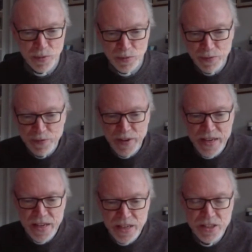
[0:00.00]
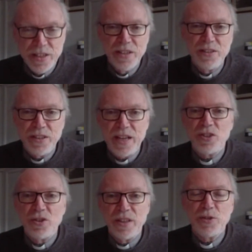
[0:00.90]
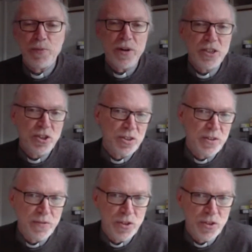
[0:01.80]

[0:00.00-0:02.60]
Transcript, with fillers: and feed the national aspirations of